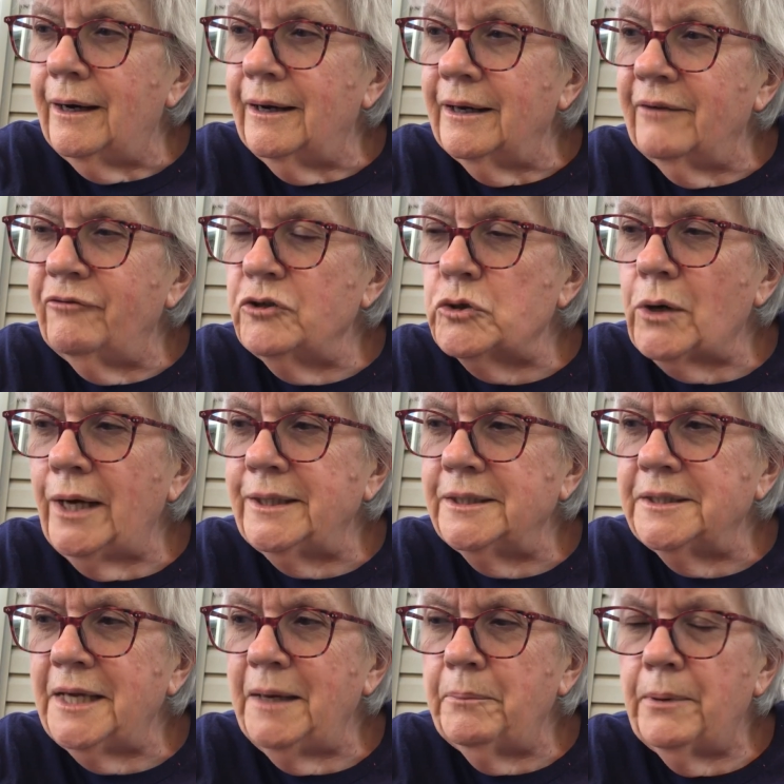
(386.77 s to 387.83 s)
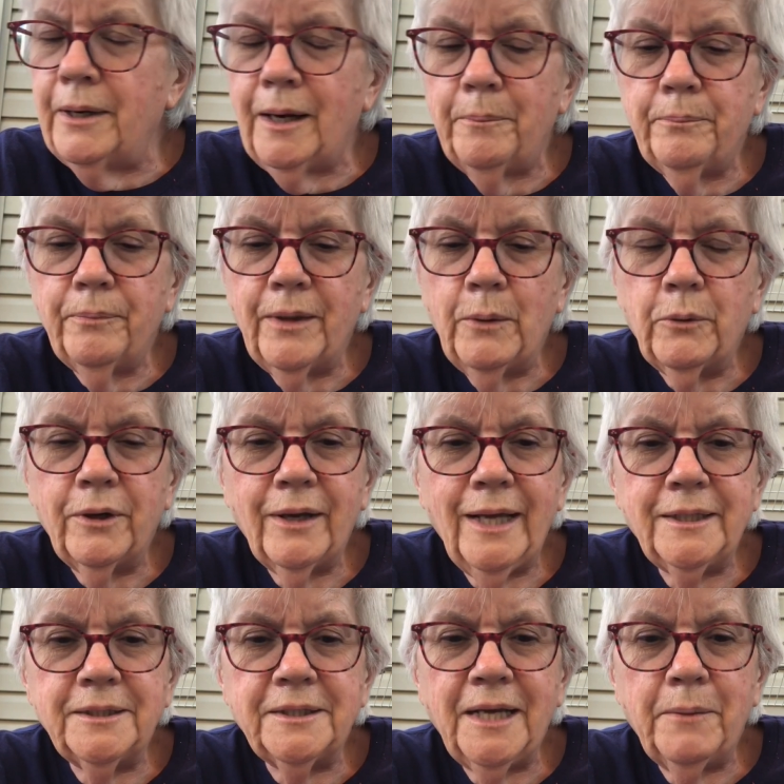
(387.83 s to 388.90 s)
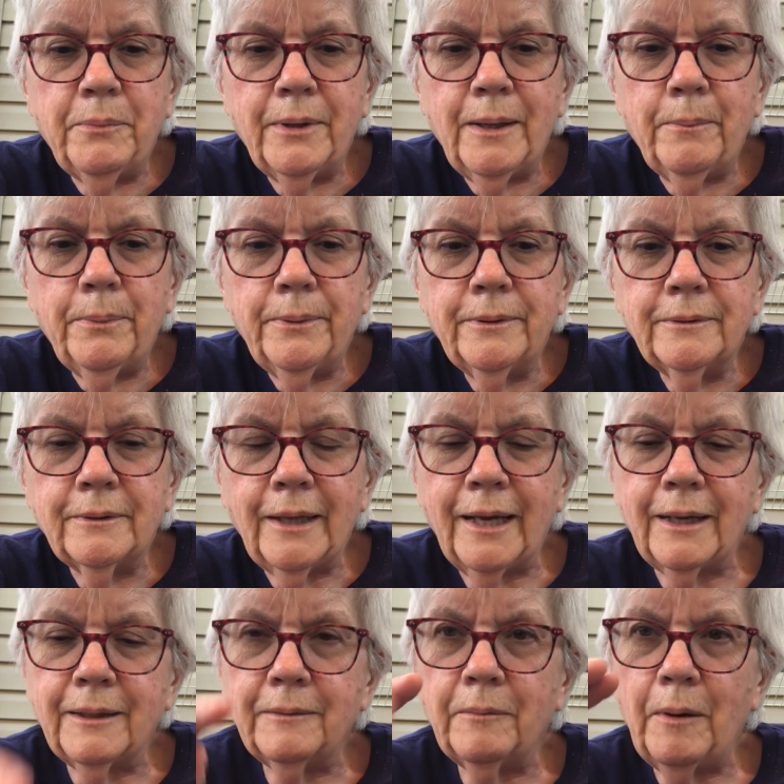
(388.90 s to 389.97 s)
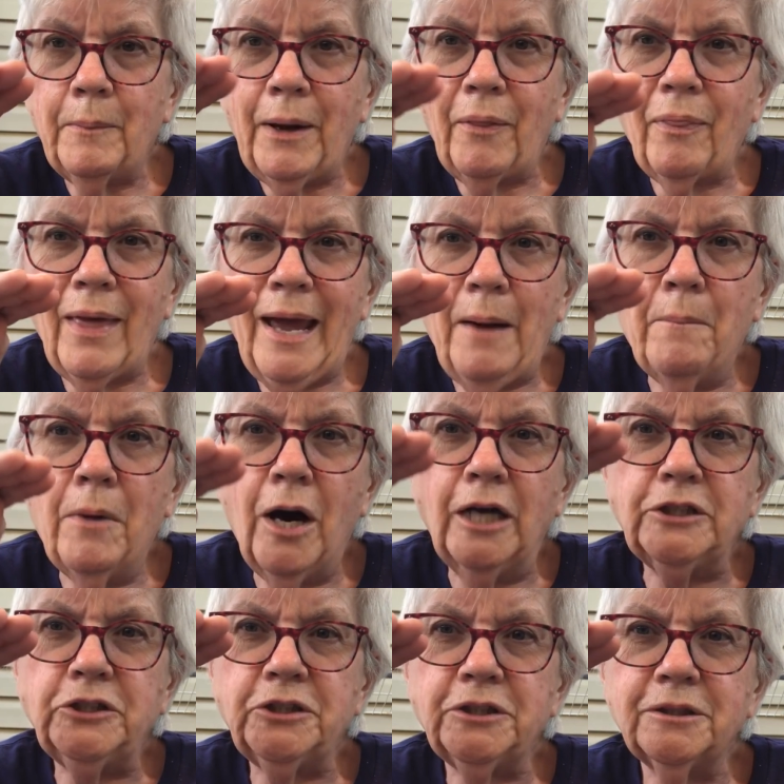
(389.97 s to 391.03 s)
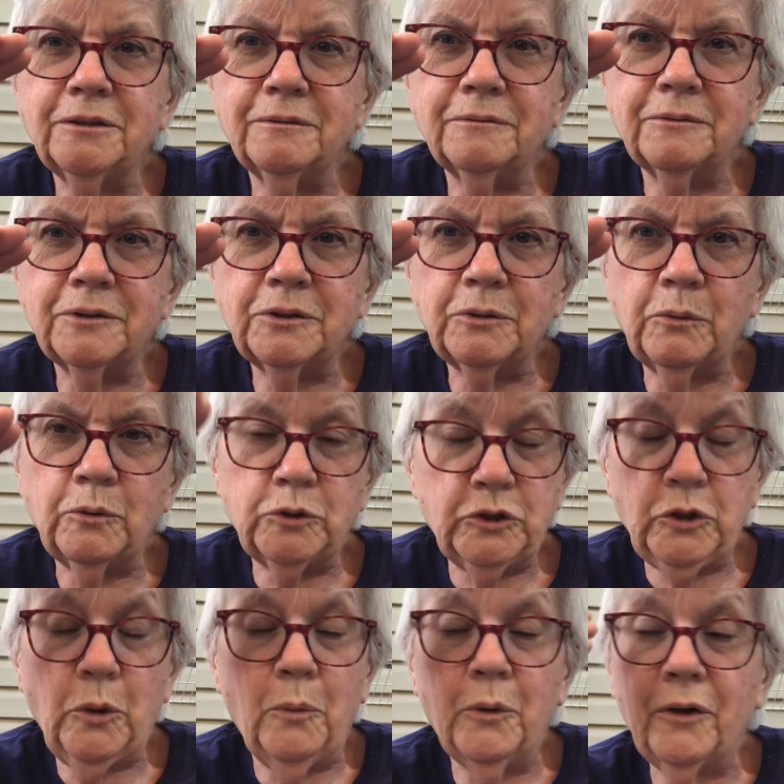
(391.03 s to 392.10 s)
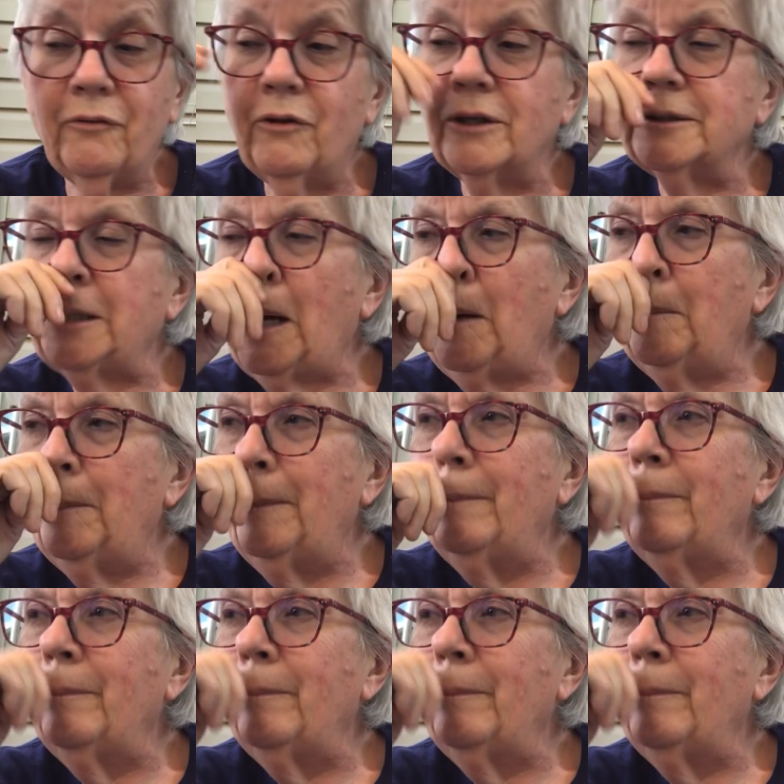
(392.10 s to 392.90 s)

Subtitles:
If he tried to tape it up, they would have had to tape it up like about that much, so it would have looked dumb.